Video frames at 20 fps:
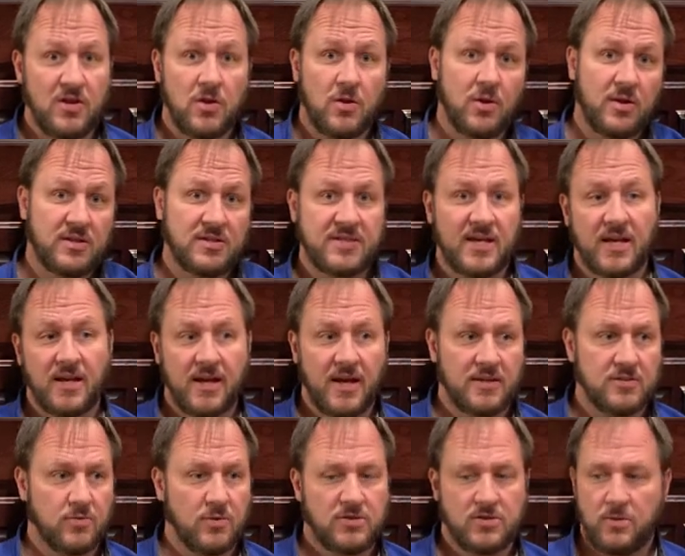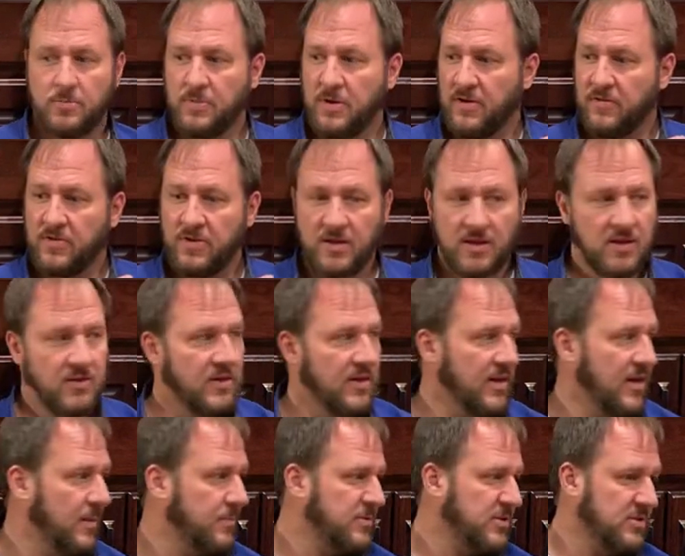and then you go to the second consequence. You pivot in the
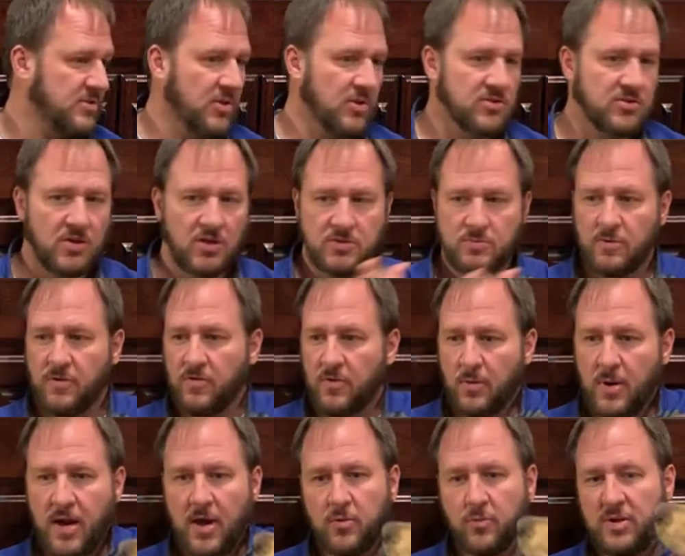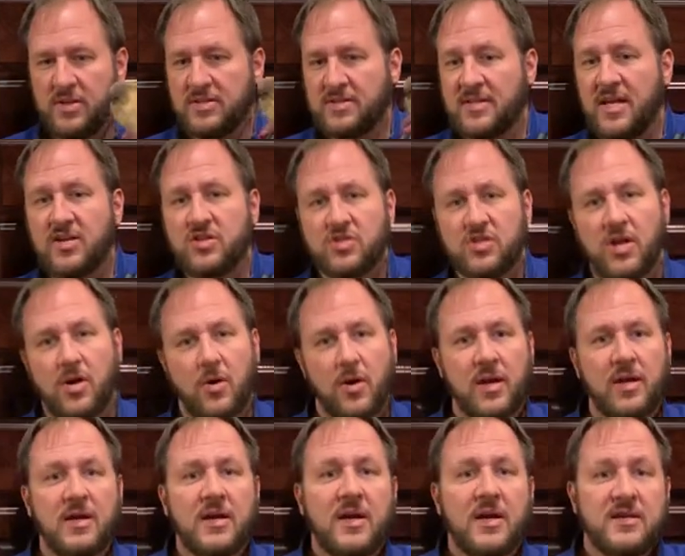hips as long as the dog's moving around. When he's
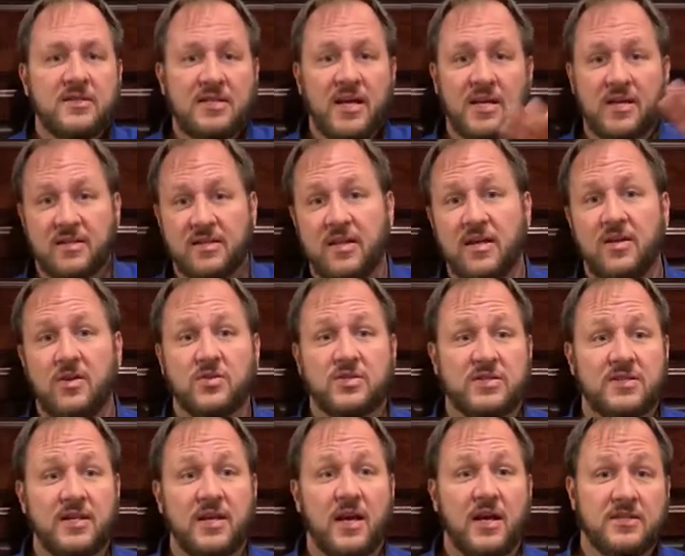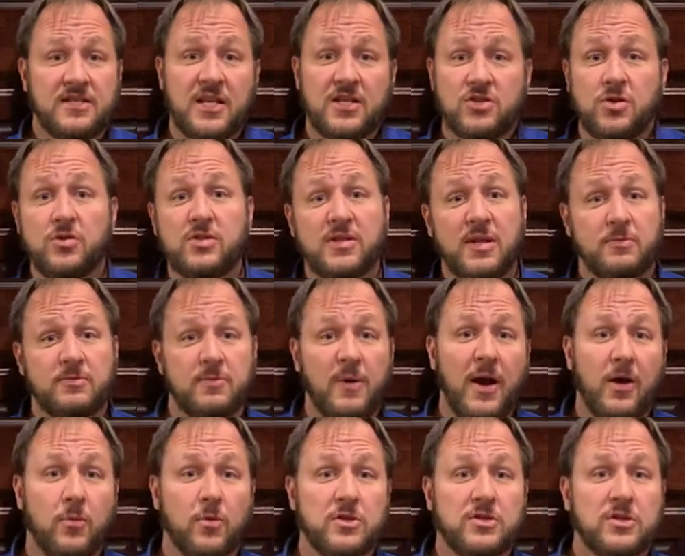stationary, take 2 steps
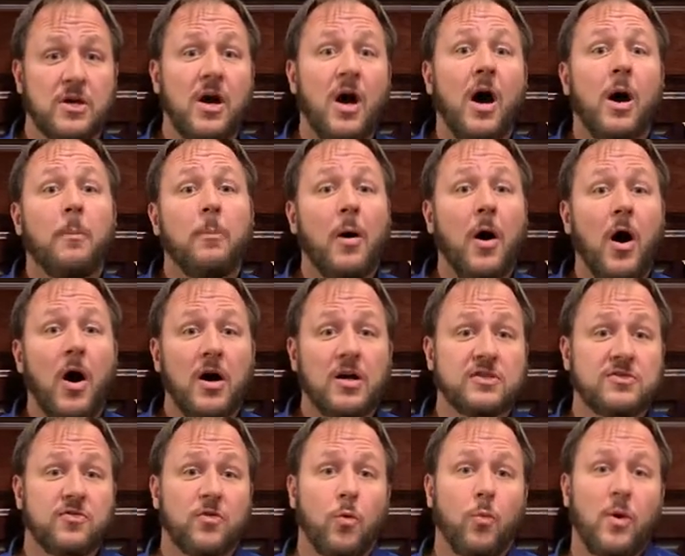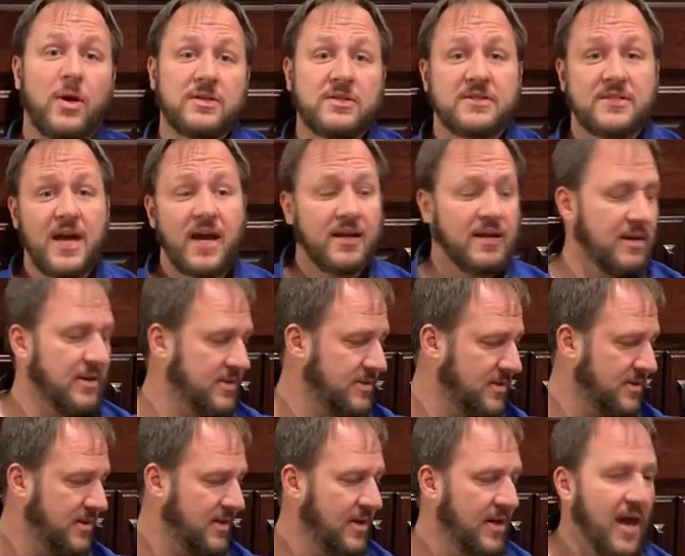backwards, pause for 1 second,
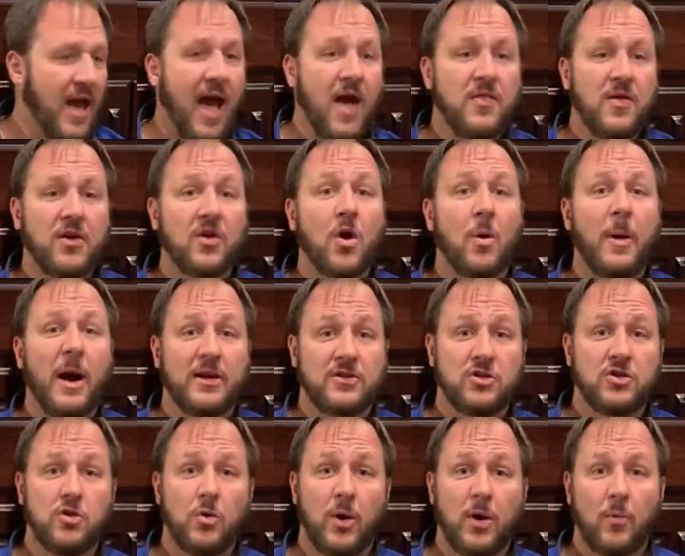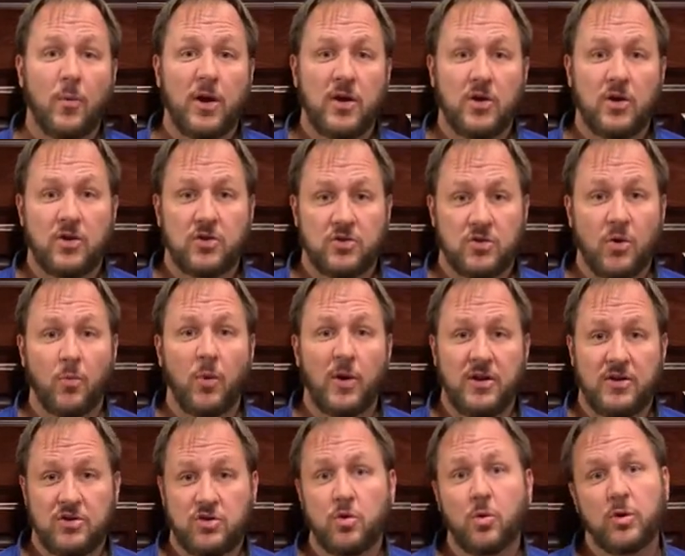and then go back to doing what
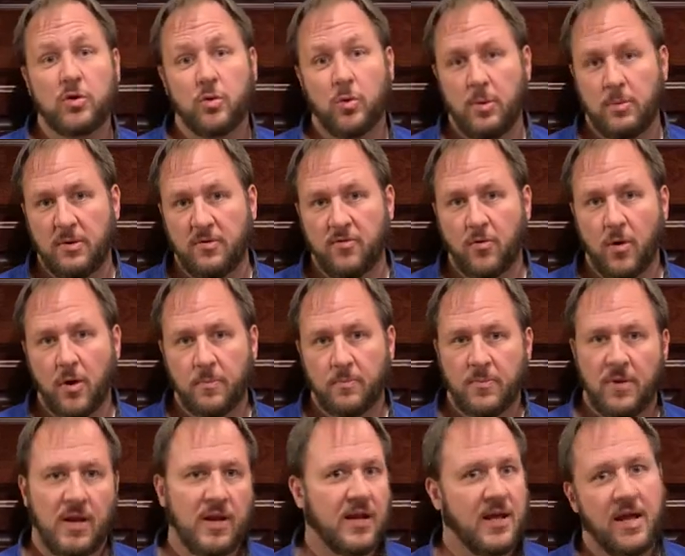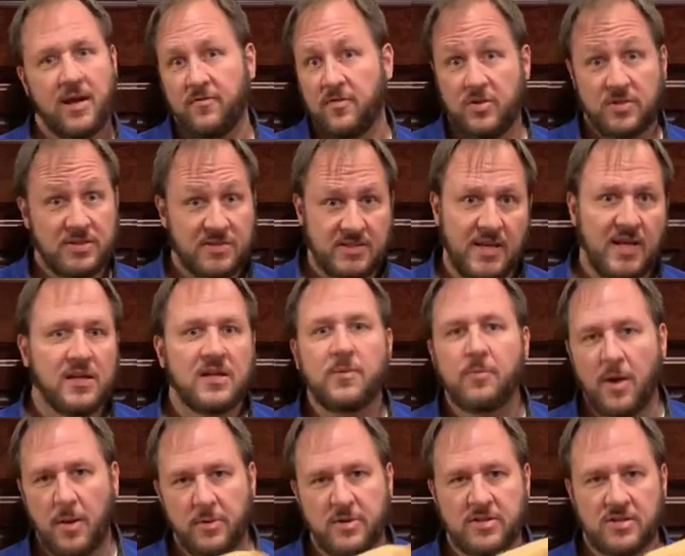it is you were doing before. And again, if you sit, he
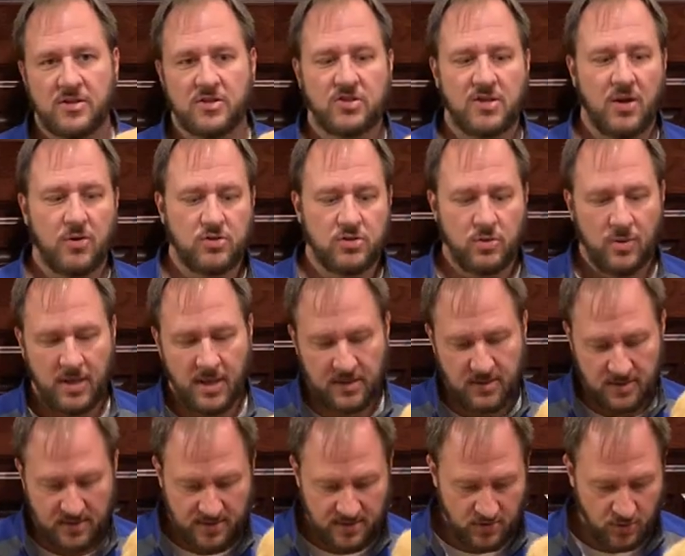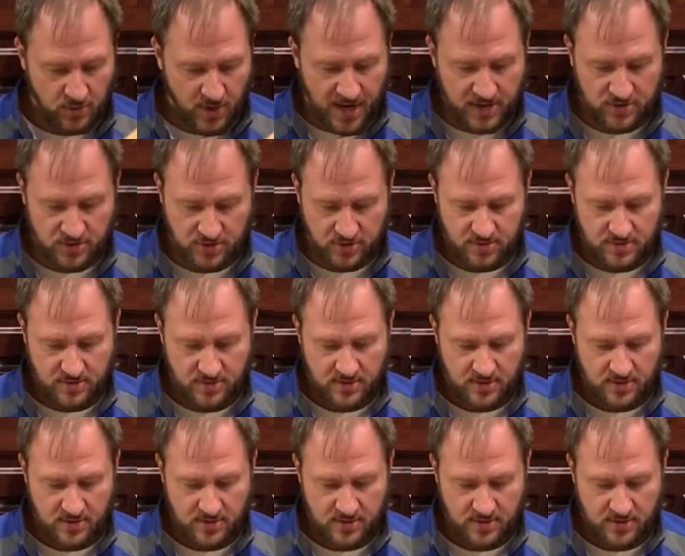probably is going to challenge you again. Crash.